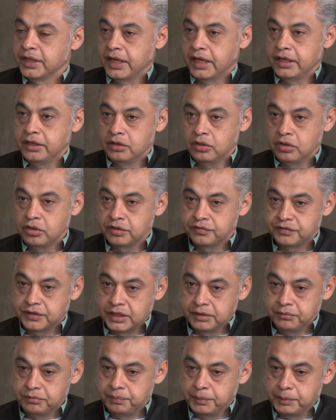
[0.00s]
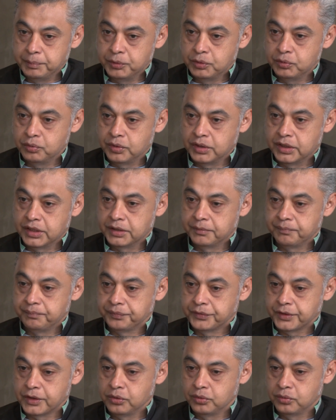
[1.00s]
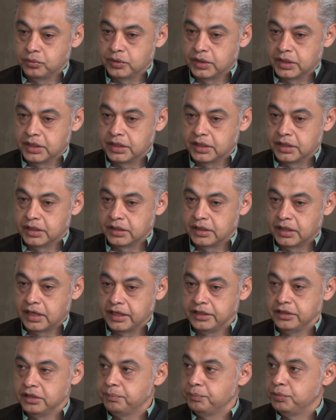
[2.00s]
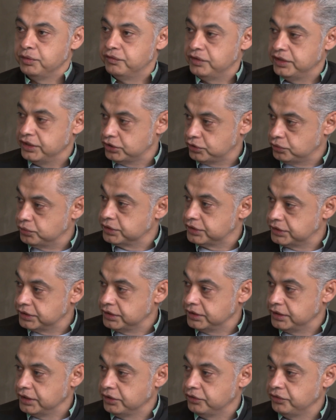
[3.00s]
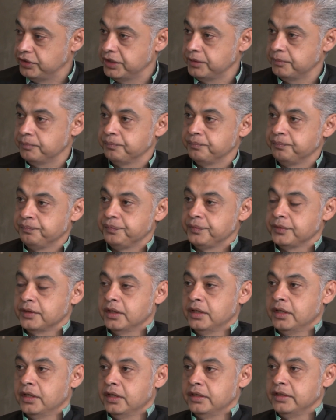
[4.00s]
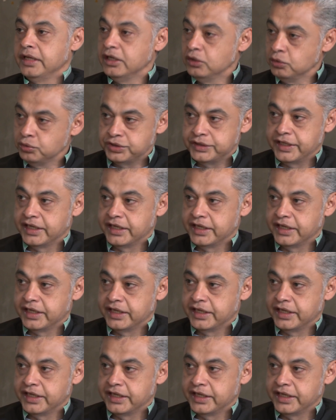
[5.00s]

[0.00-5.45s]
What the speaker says: And a lot of times people who are underprivileged to a certain degree, they lose